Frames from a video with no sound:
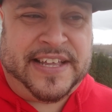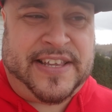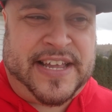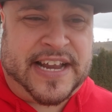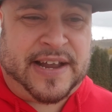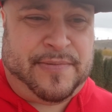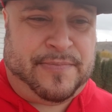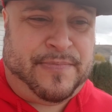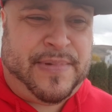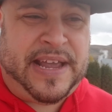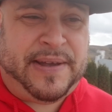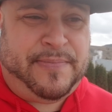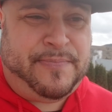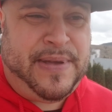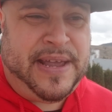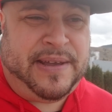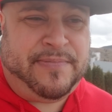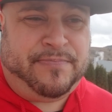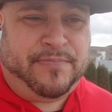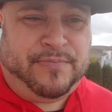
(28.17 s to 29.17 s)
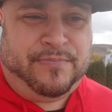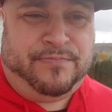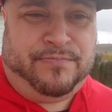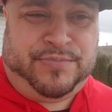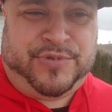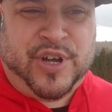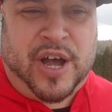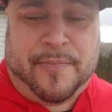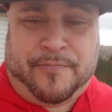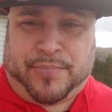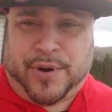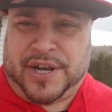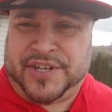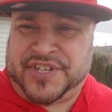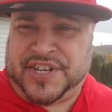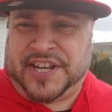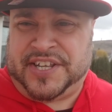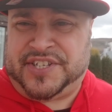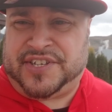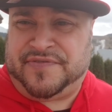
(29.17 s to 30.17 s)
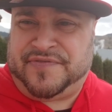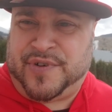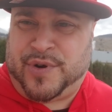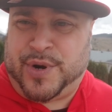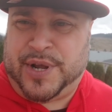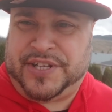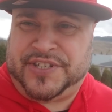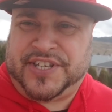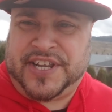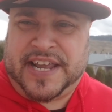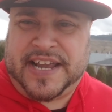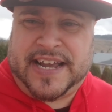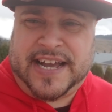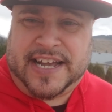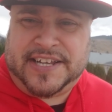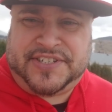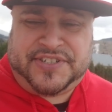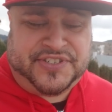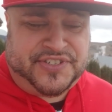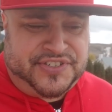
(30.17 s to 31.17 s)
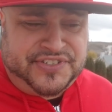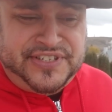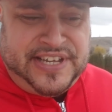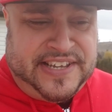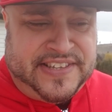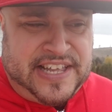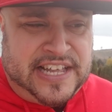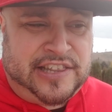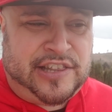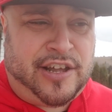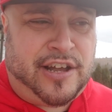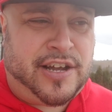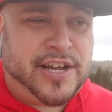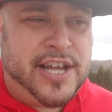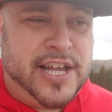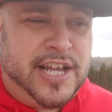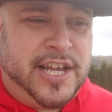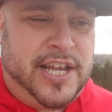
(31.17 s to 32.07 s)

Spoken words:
Like, make top precedence of voting today, guys. It doesn't take that long.